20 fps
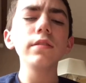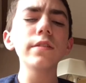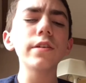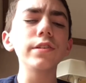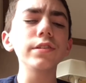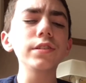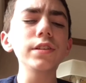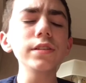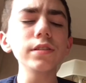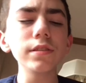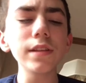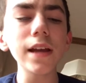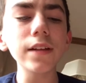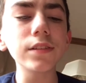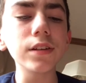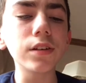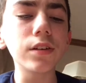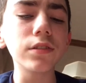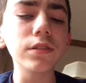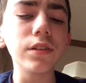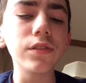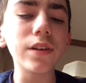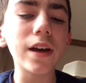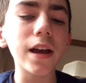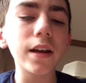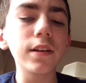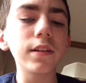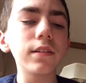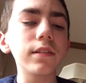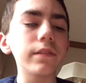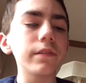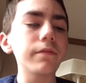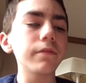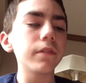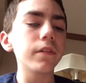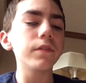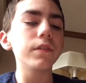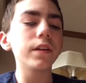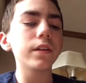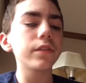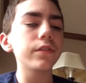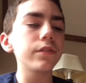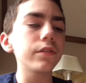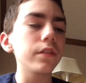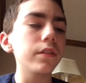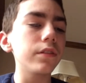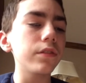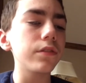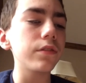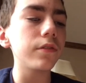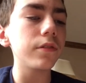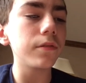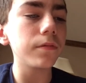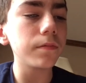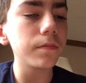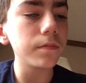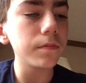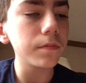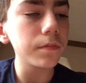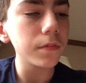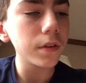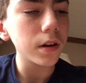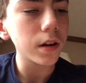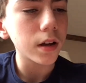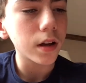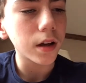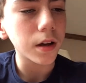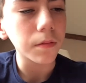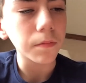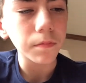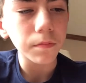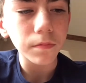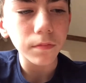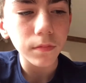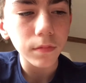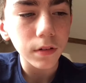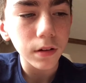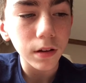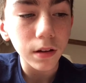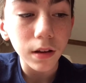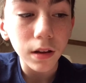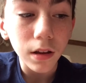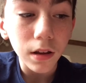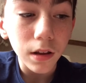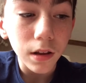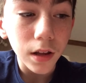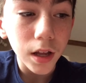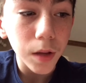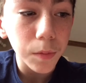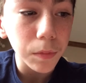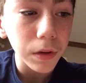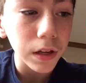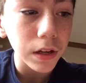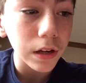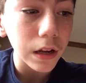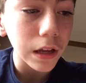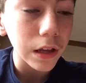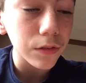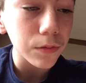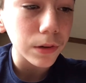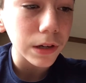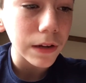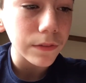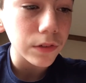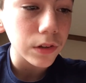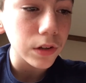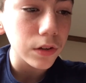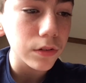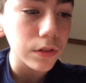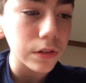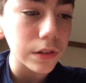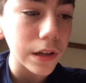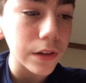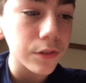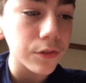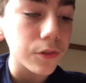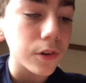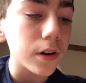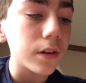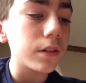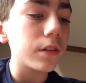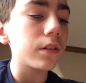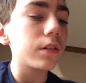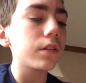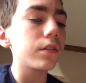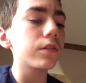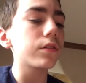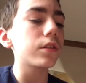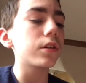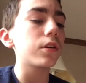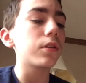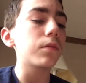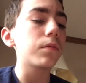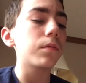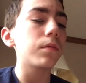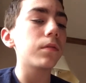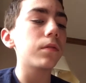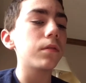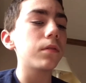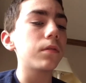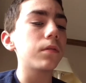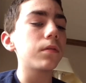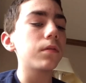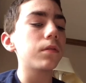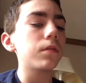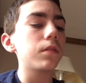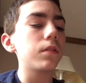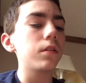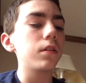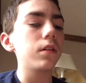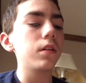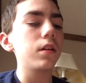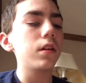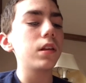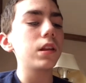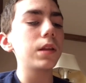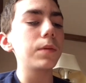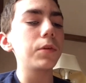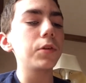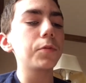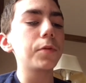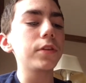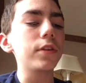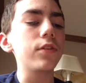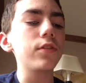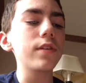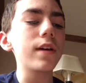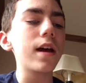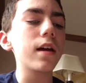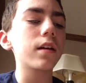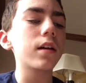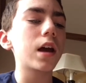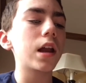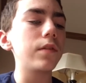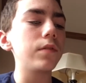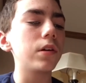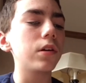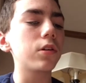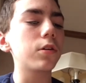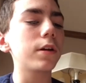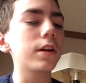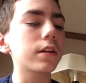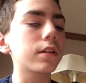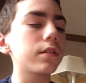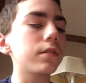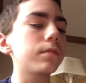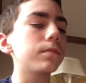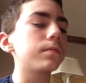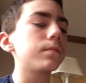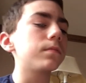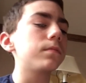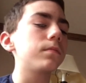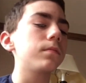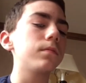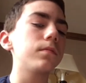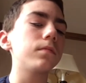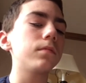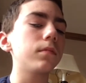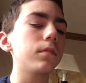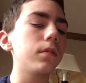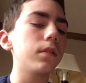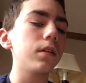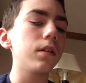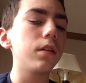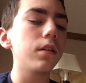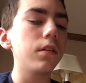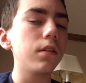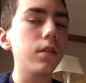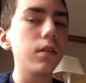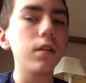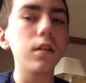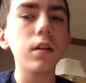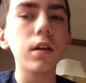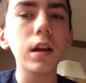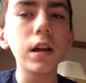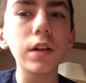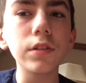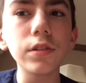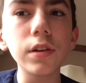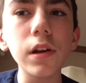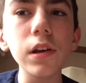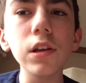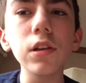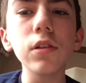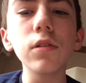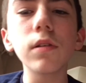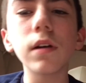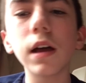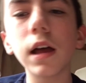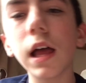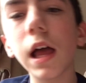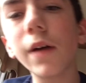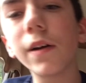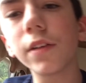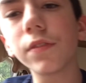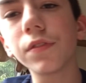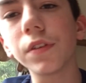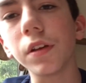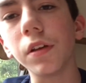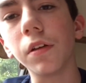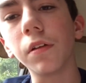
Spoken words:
the technical design of this is, I guess we're gonna have to use a test run. So let me just put the sock on real quick, and I'll tell you how I feel.